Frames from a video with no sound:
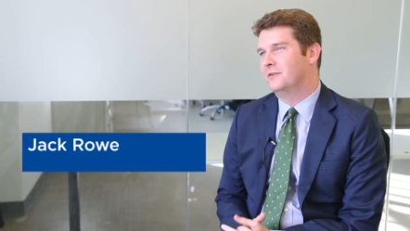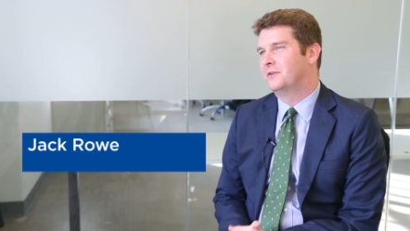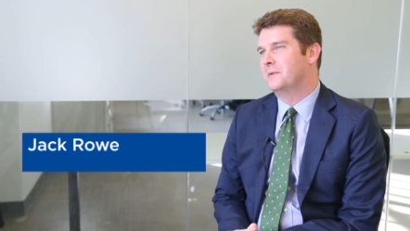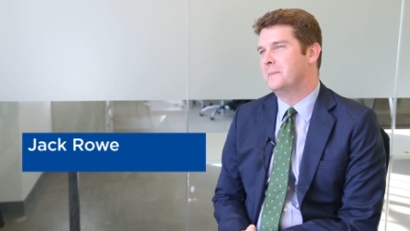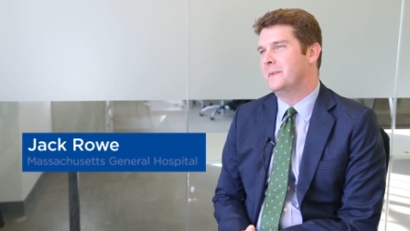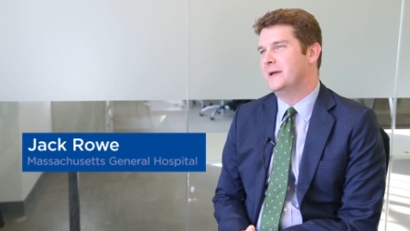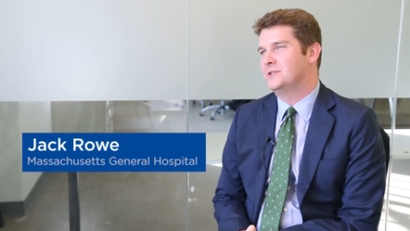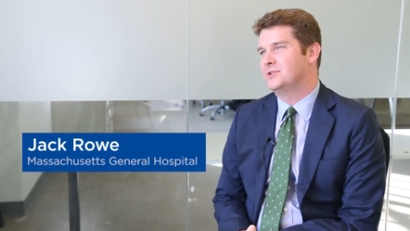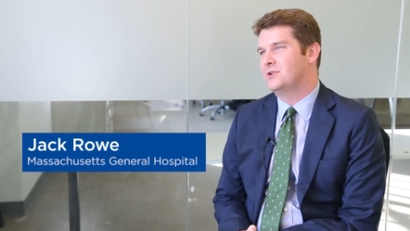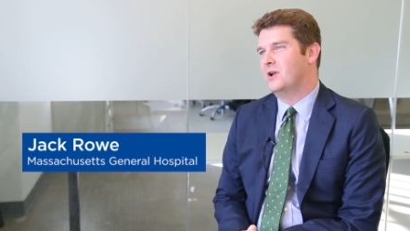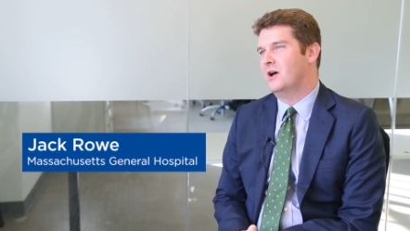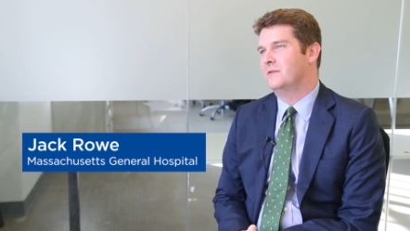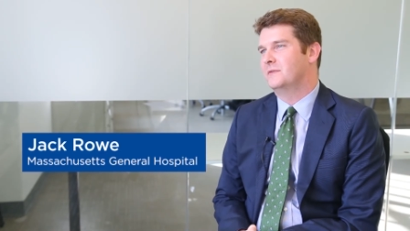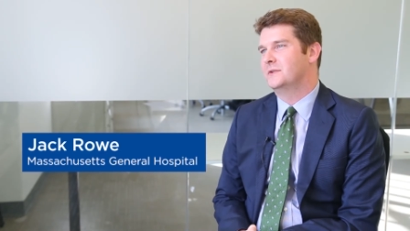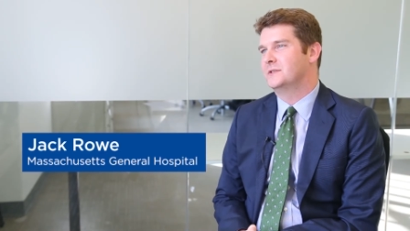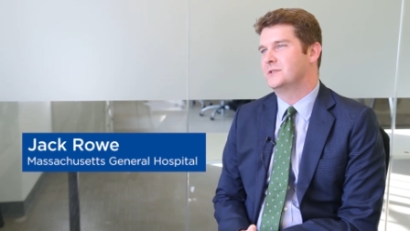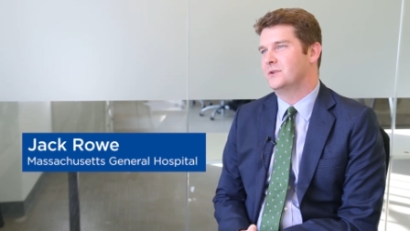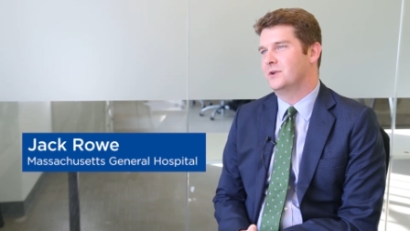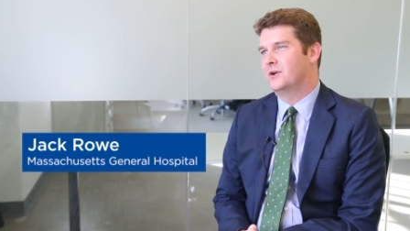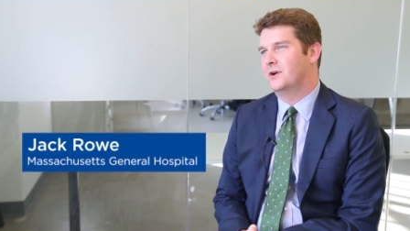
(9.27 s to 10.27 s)
Information
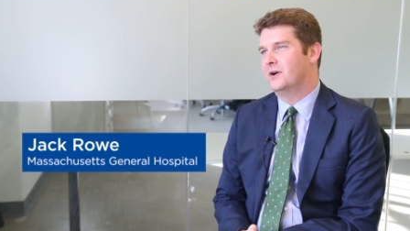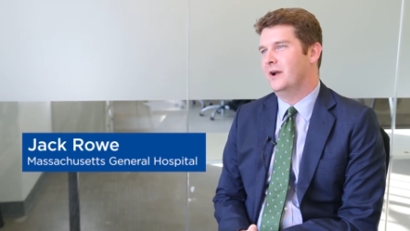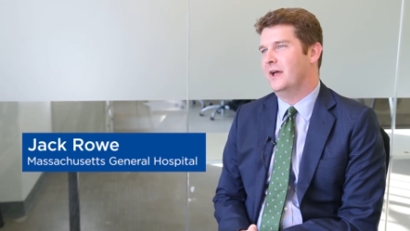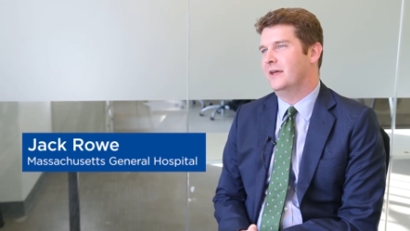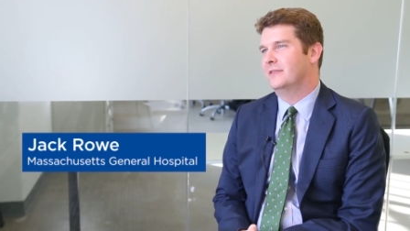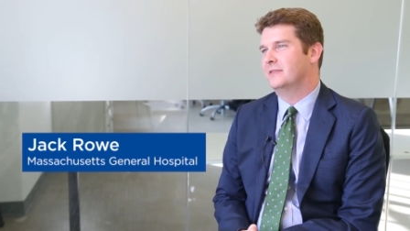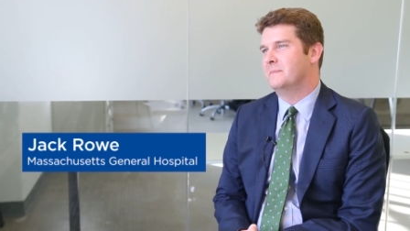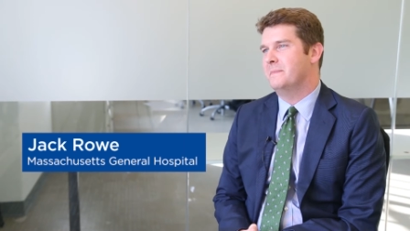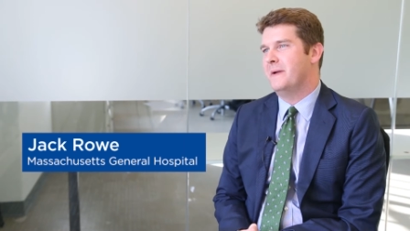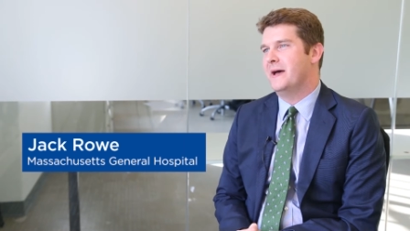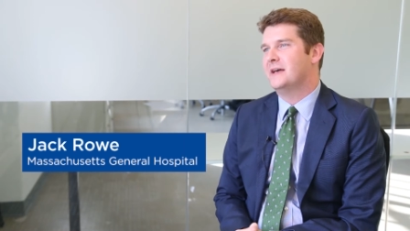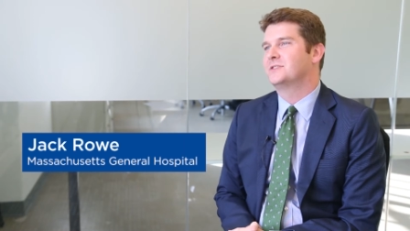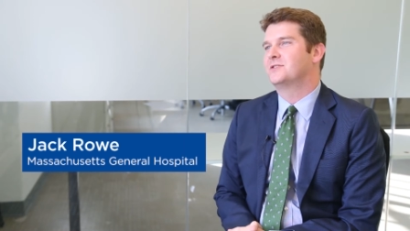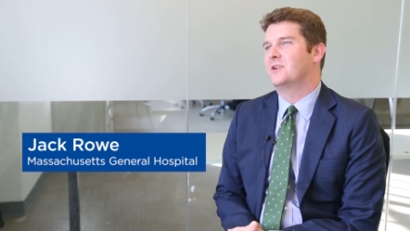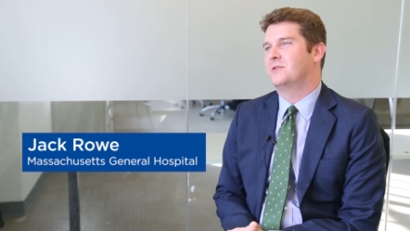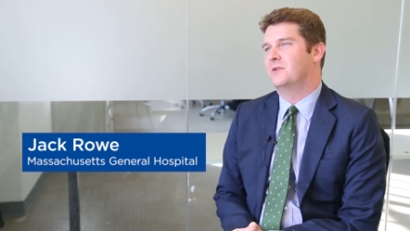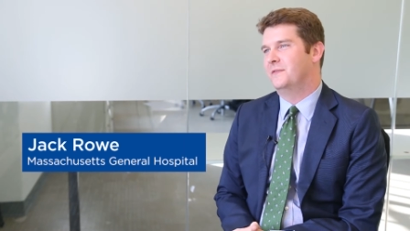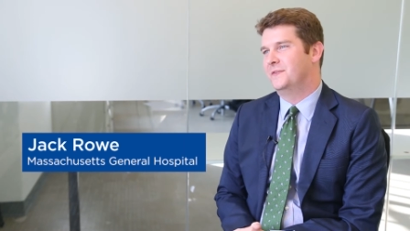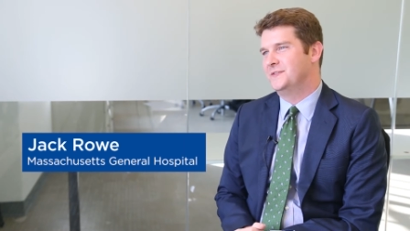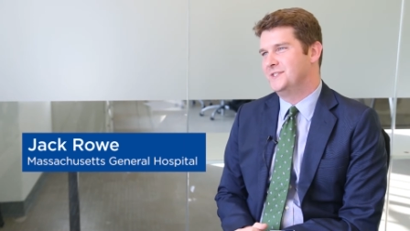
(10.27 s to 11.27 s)
Officer at the Mass
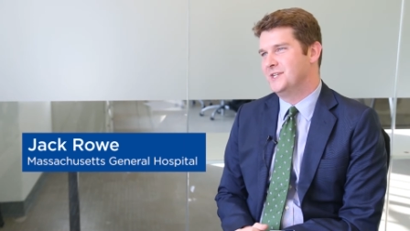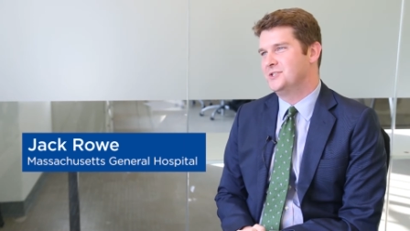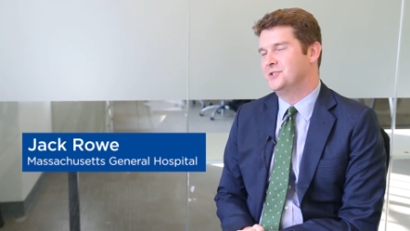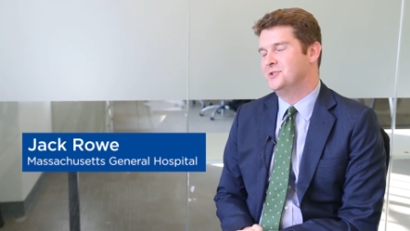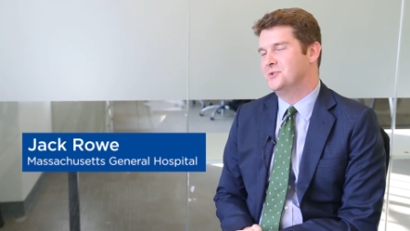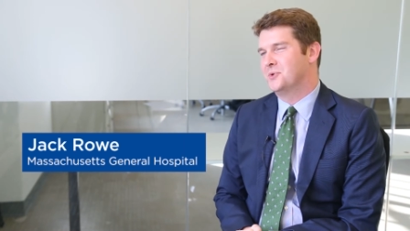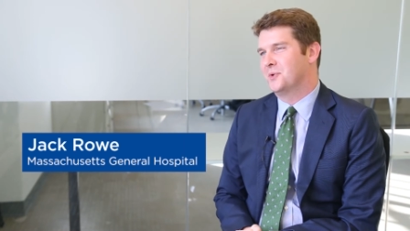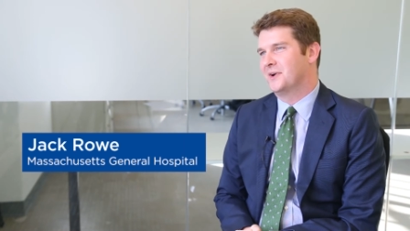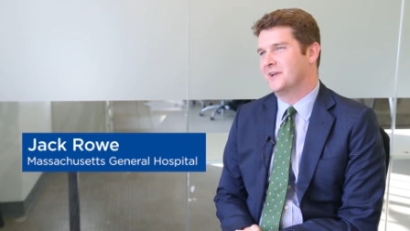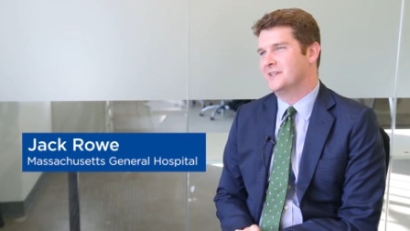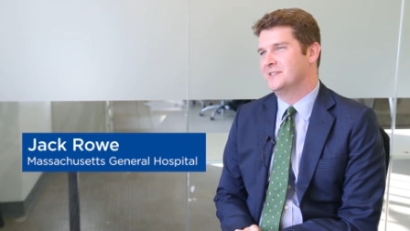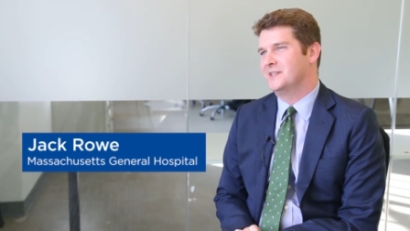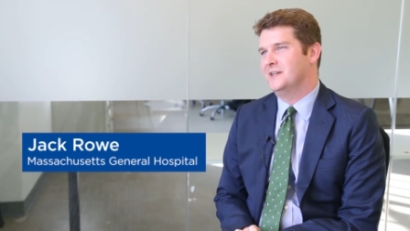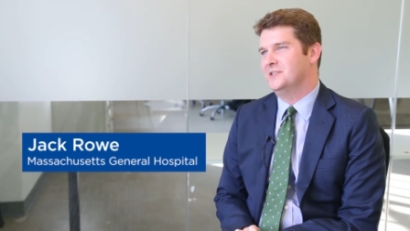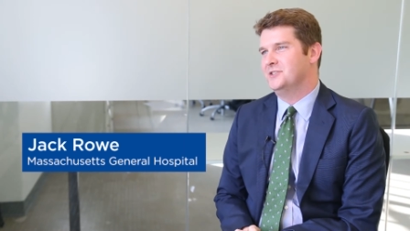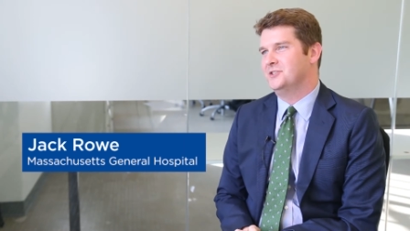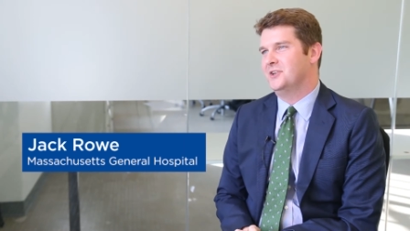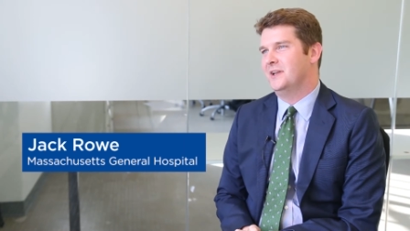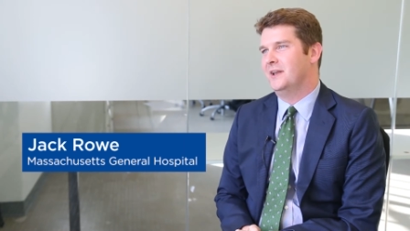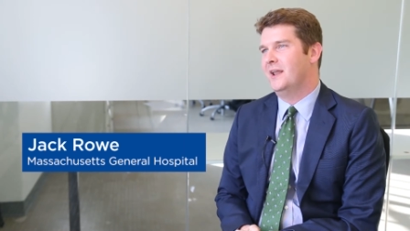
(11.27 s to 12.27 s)
General Physicians
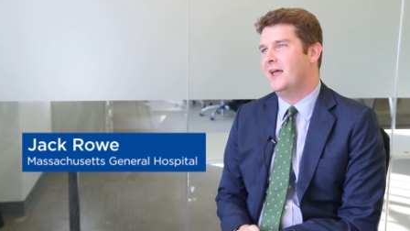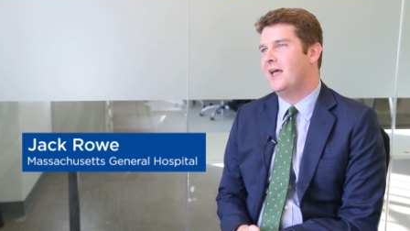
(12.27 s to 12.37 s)
Organization,